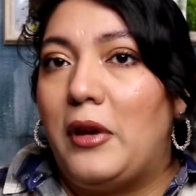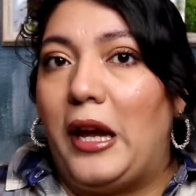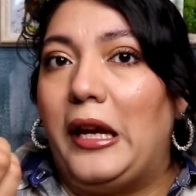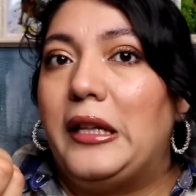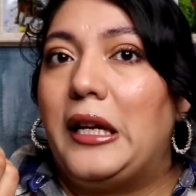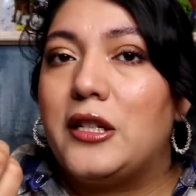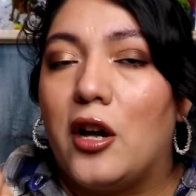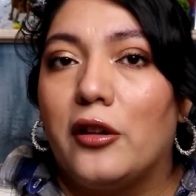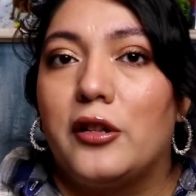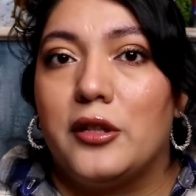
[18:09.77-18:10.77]

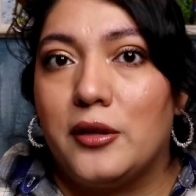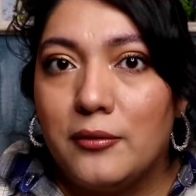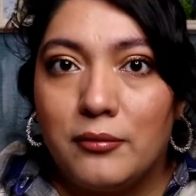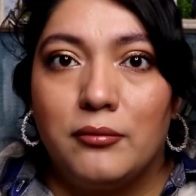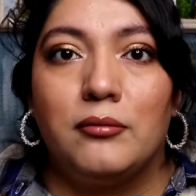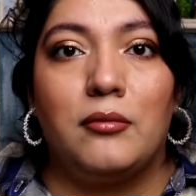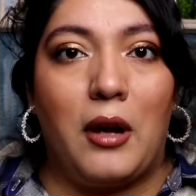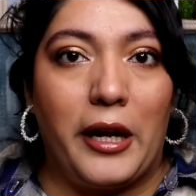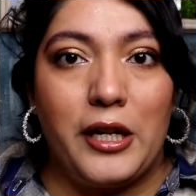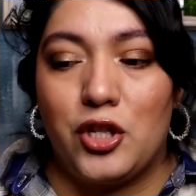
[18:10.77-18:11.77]
$9,
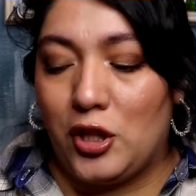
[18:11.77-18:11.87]
I can